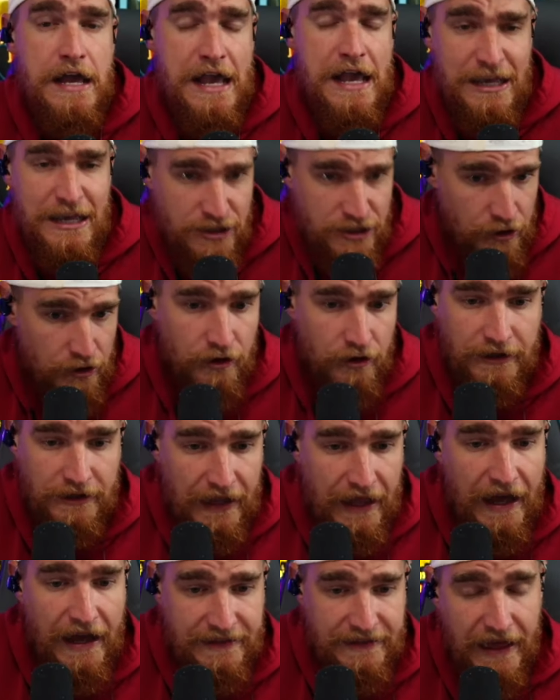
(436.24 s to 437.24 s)
Is there a
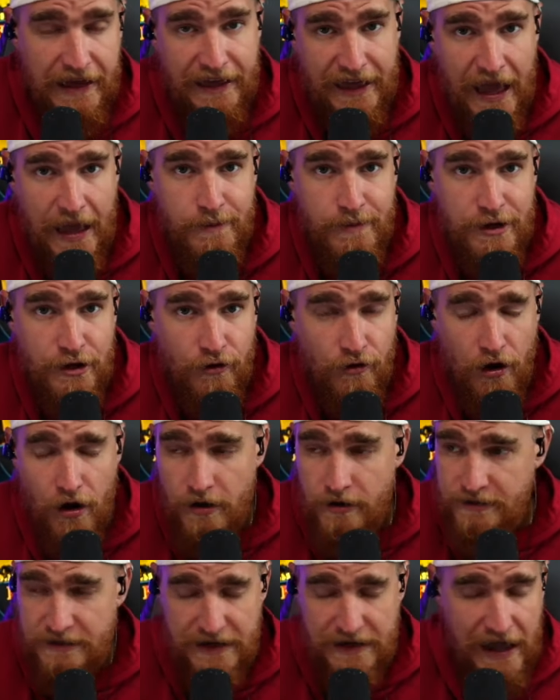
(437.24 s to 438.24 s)
line that can be
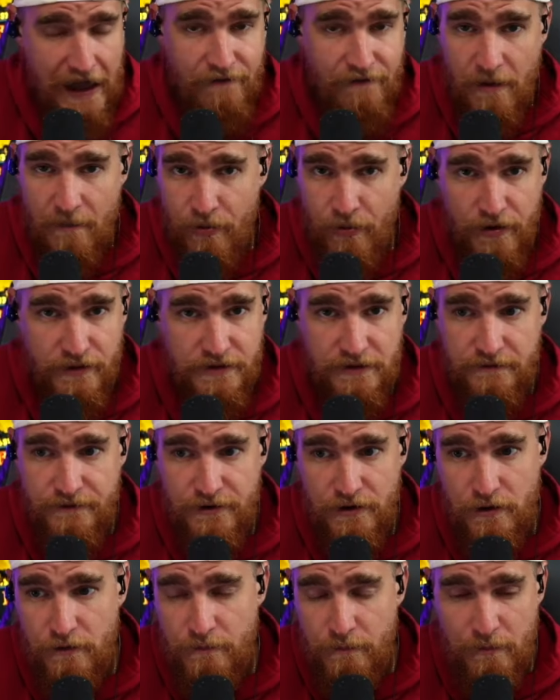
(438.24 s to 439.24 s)
crossed and have that person
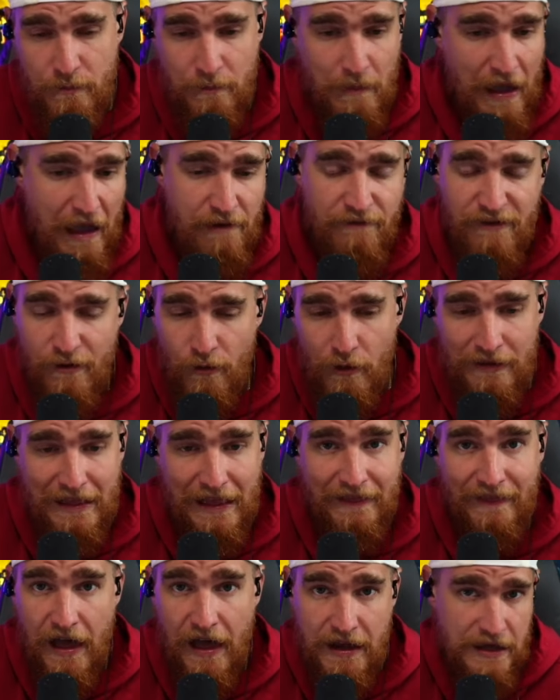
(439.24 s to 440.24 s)
feel what
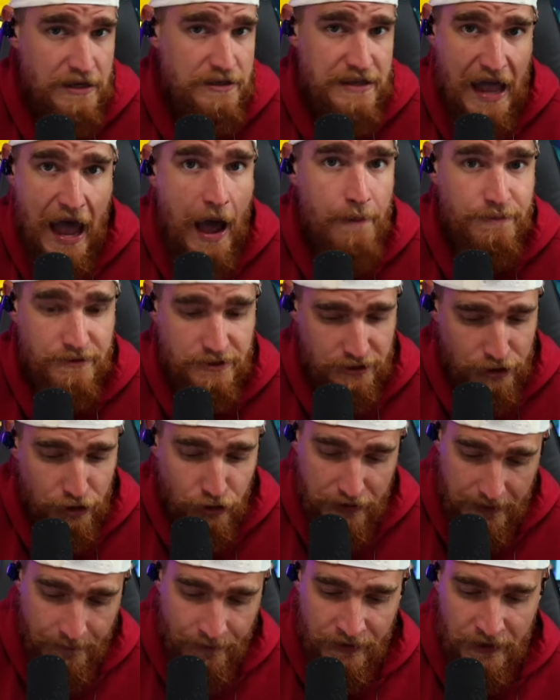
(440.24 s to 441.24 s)
that line is?
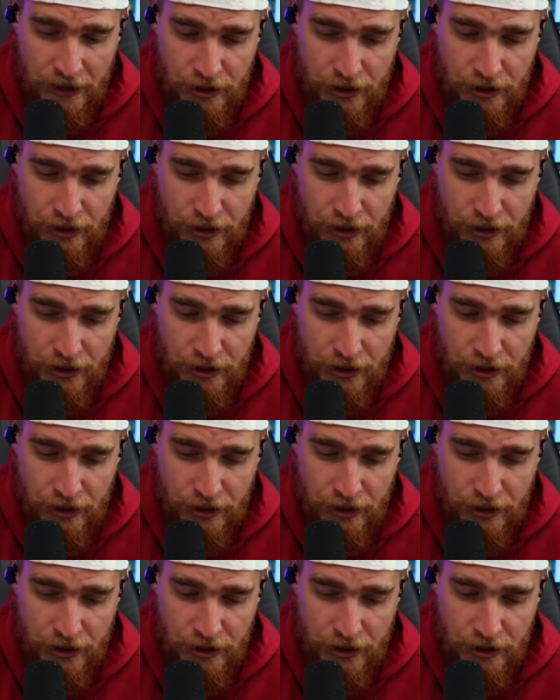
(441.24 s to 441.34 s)
Absolutely.